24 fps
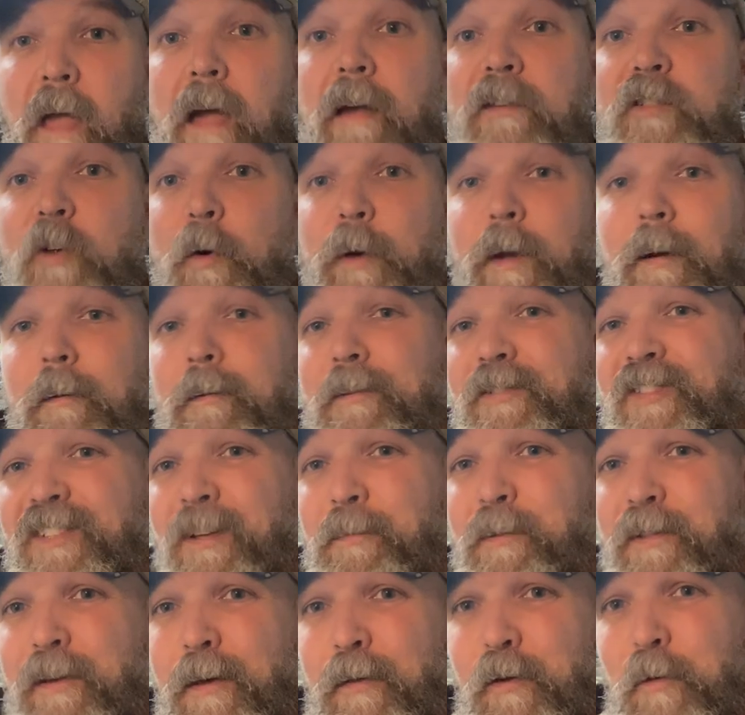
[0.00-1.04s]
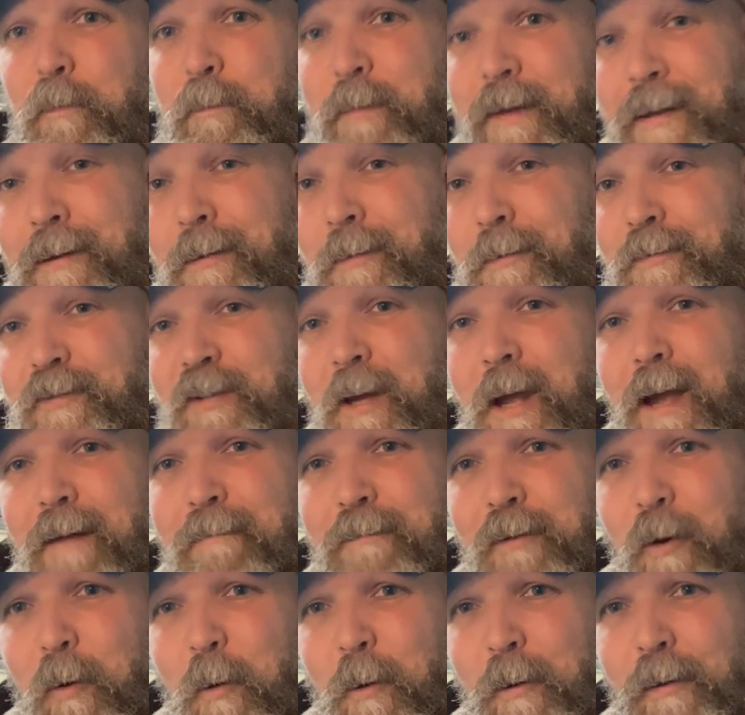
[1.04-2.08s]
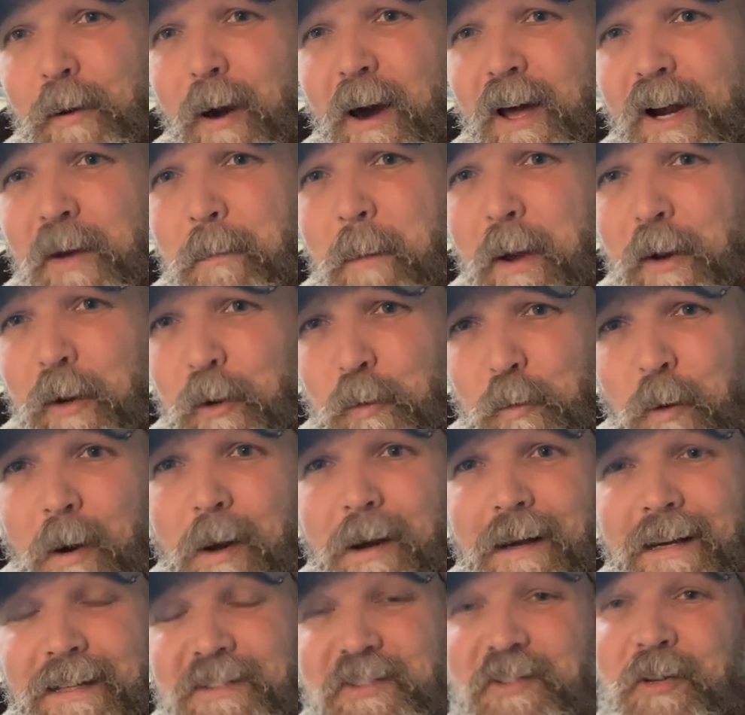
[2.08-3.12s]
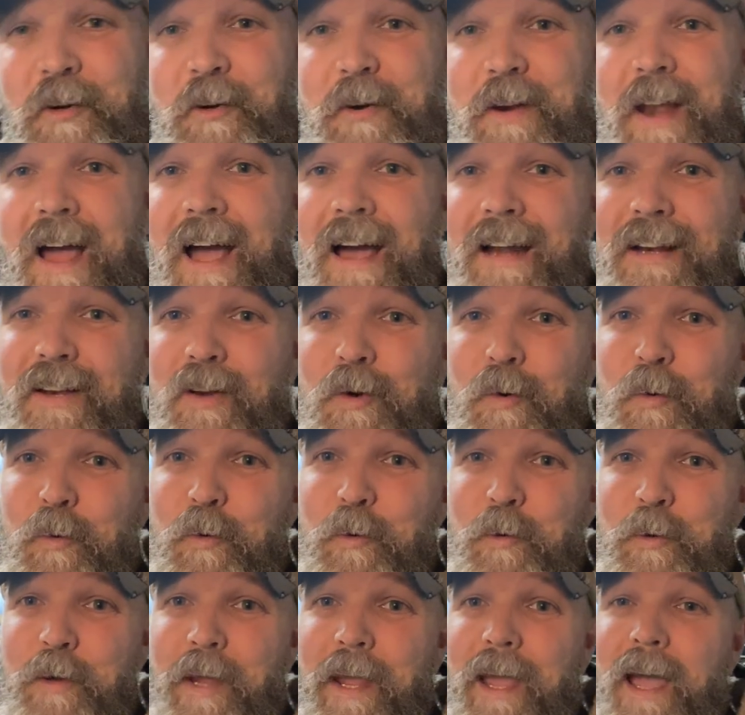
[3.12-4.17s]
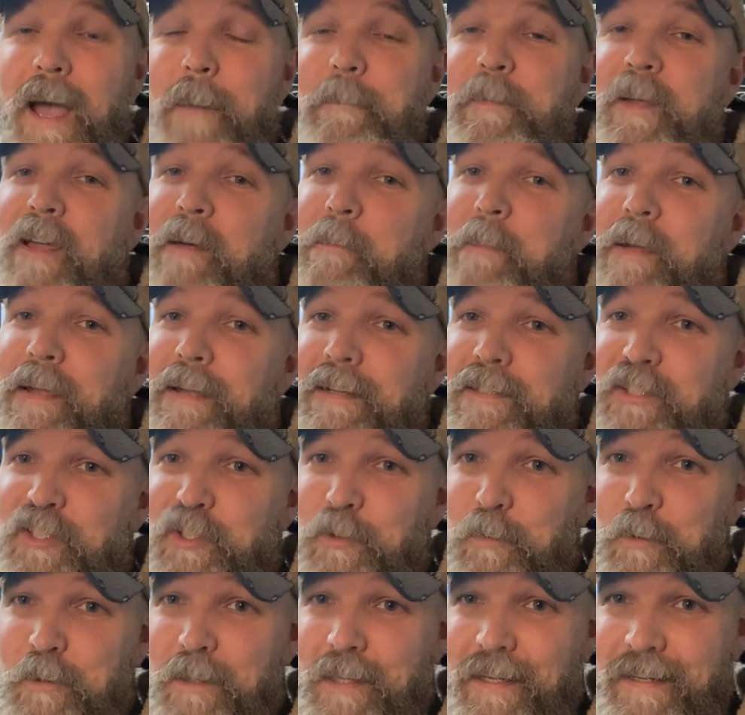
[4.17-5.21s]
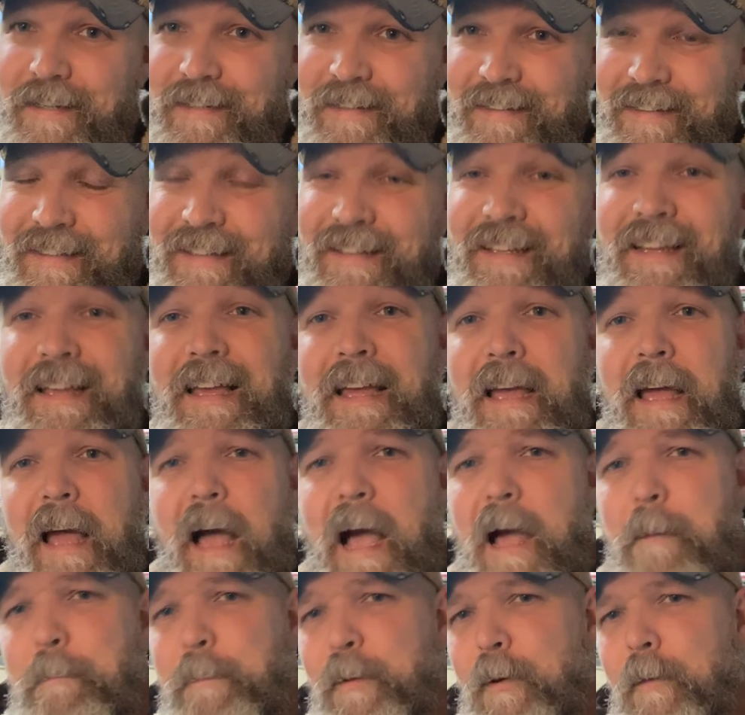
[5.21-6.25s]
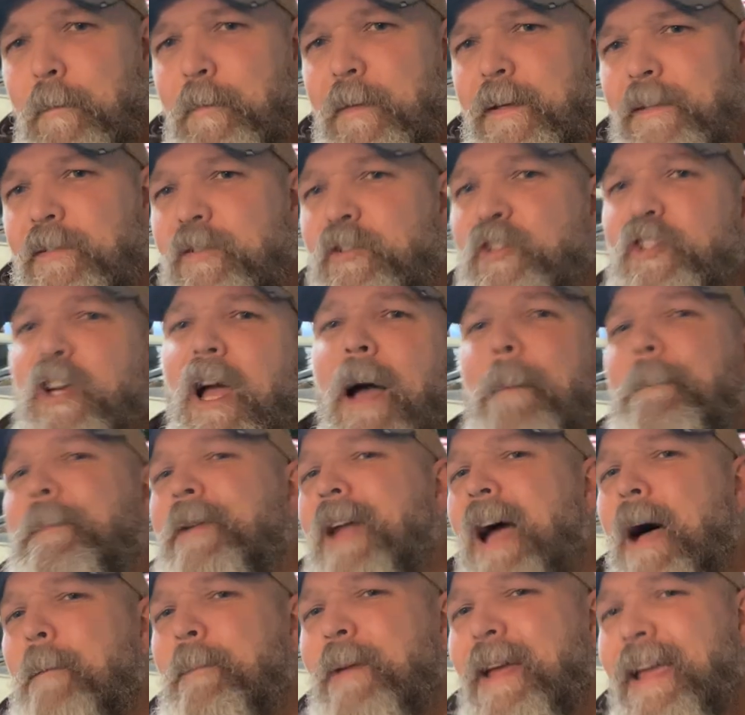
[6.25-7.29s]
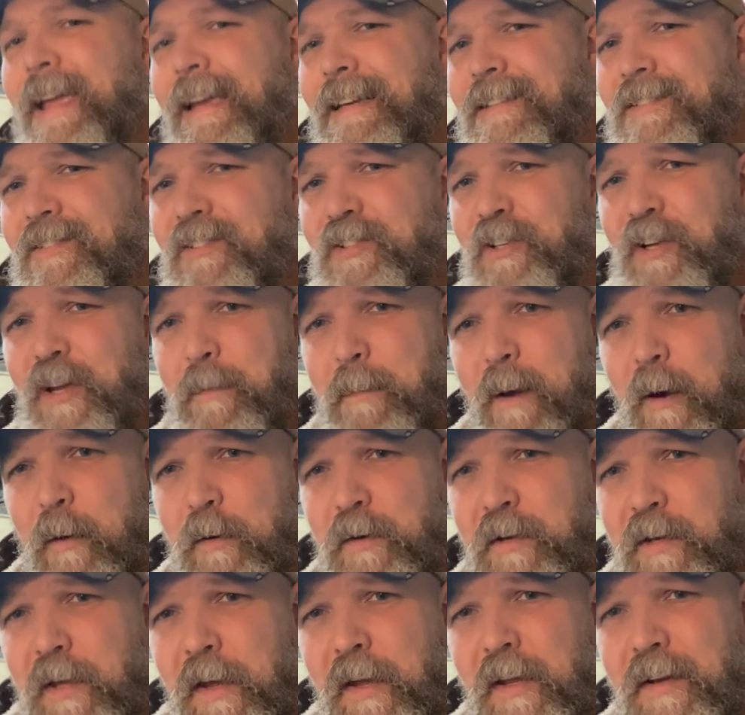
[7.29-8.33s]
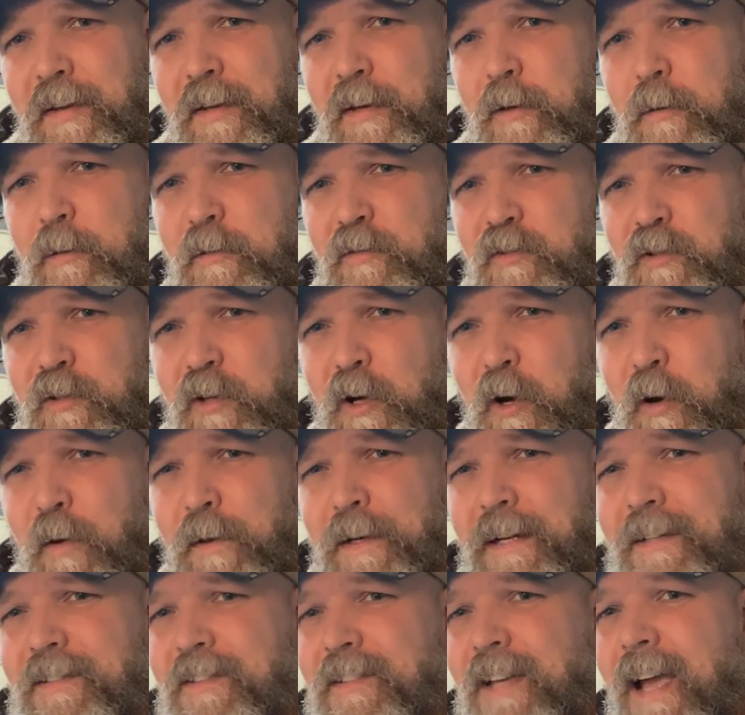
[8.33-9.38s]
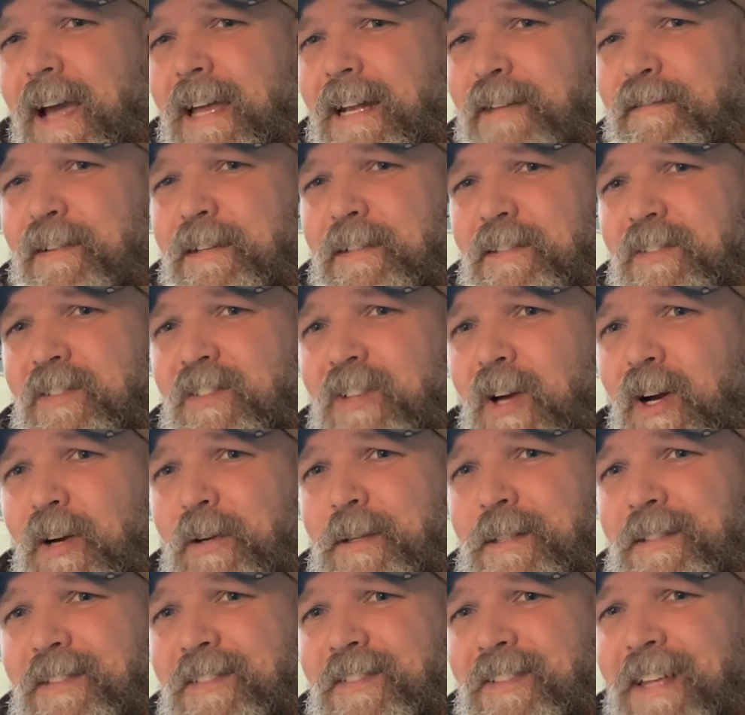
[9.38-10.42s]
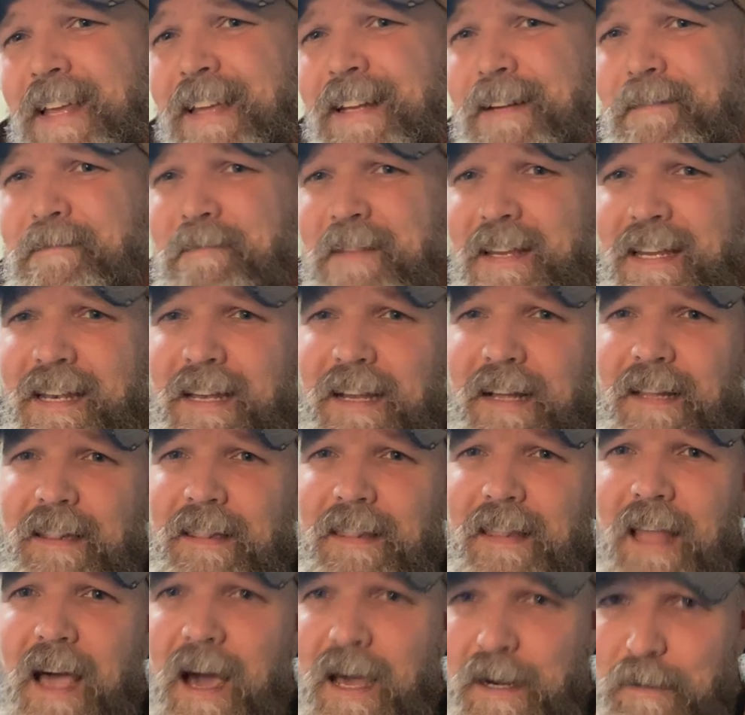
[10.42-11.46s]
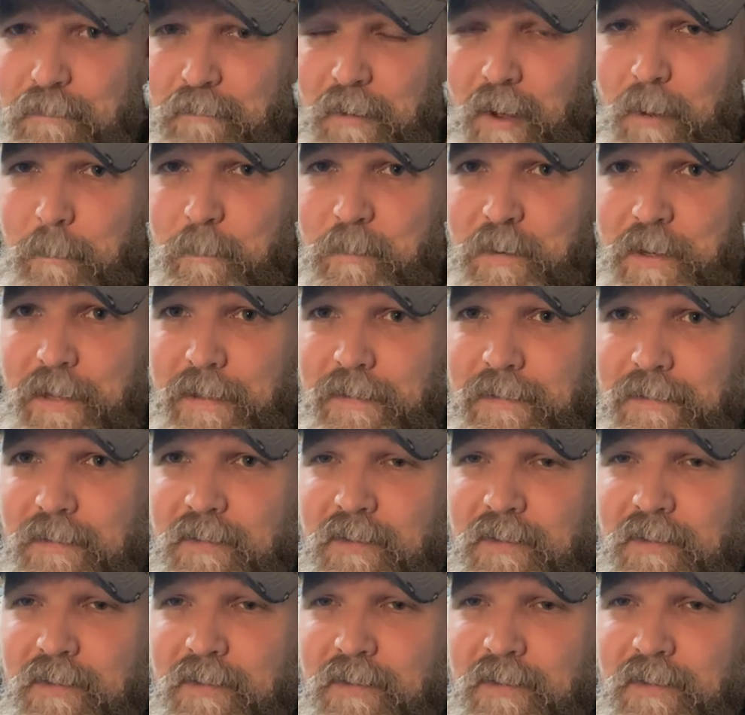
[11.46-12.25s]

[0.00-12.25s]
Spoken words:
So here are some of the other builds I have going on in my garage that are not crew cab Comanche related. I built this Chop Top XJ about 10 years ago, and it's kind of in a sorry state of needing a lot of updates.